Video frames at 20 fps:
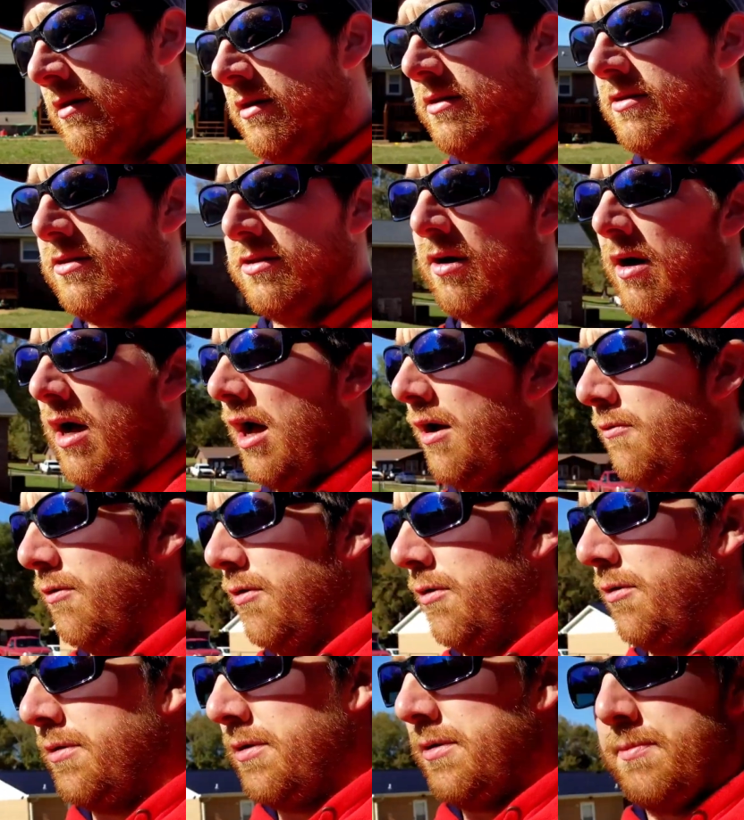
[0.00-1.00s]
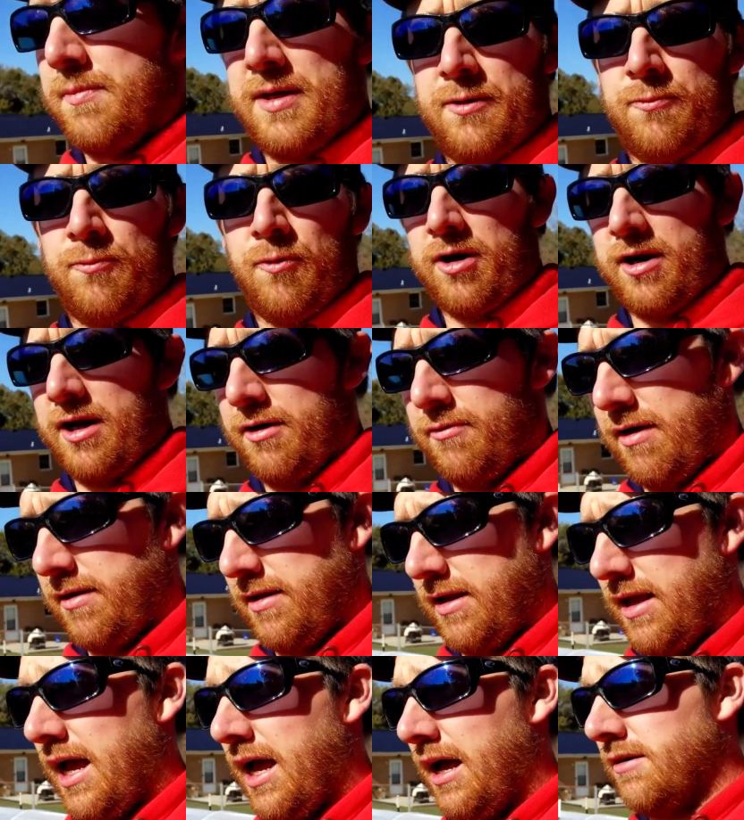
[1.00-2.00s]
so I will be working around
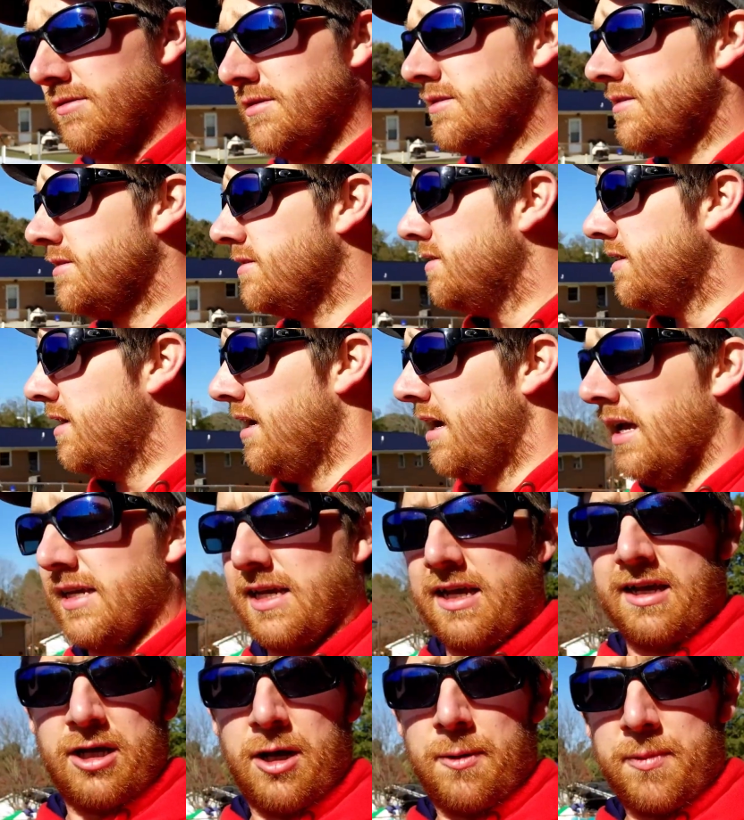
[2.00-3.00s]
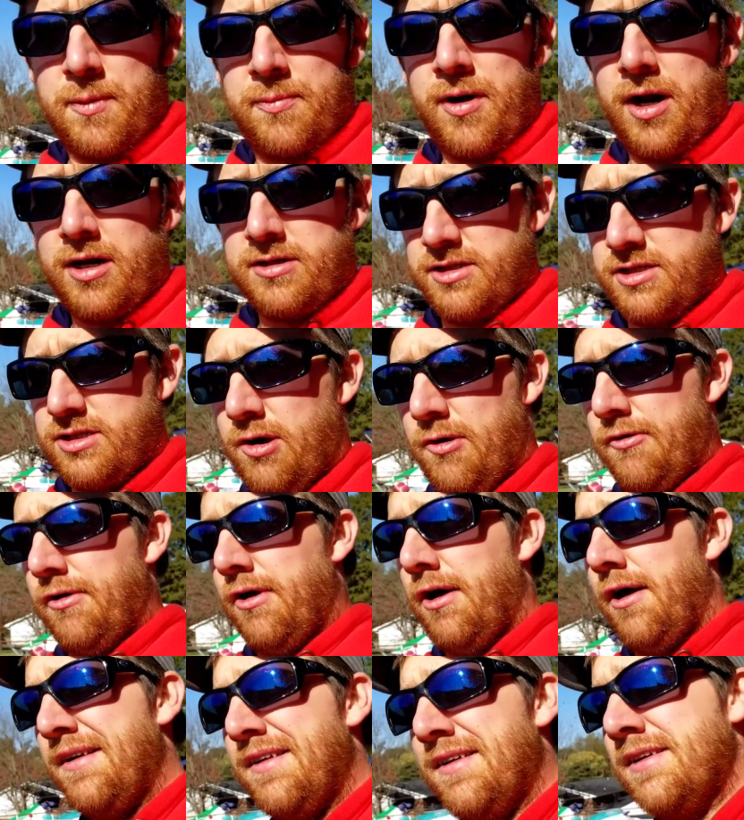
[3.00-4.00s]
the house. Got a couple of projects going
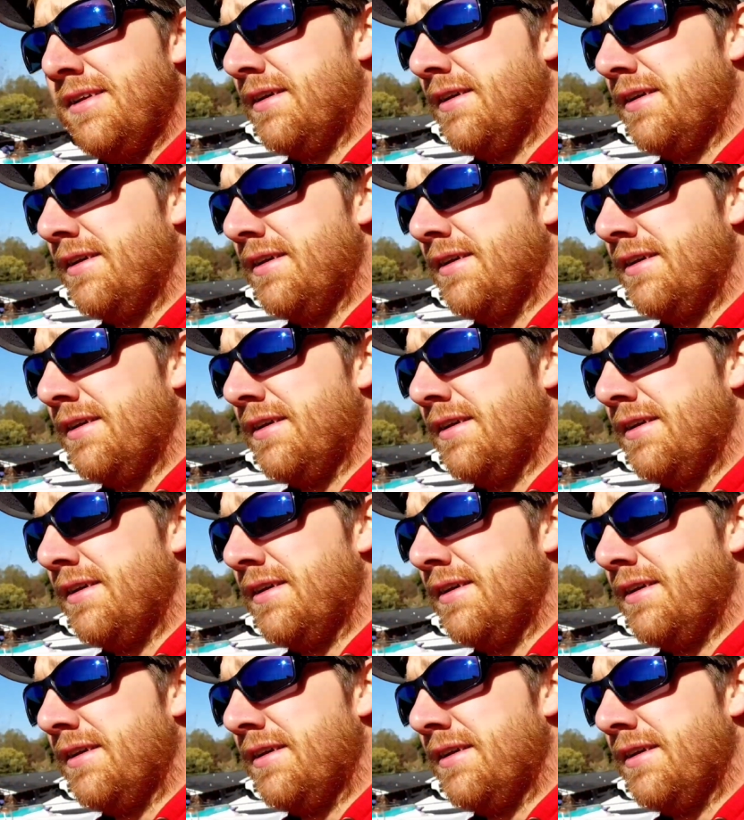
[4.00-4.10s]
on,